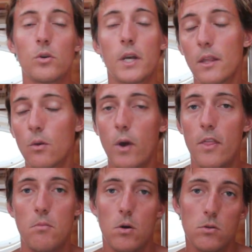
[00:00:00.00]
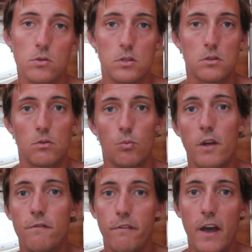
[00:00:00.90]
When looking at the weather models,
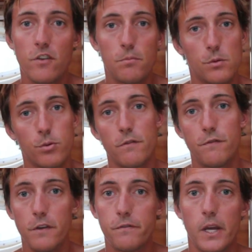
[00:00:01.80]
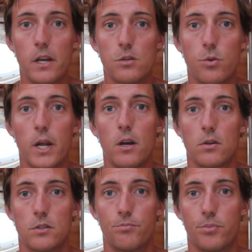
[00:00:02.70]
we favoured between 15 and 20
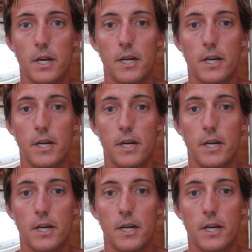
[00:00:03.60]
knots of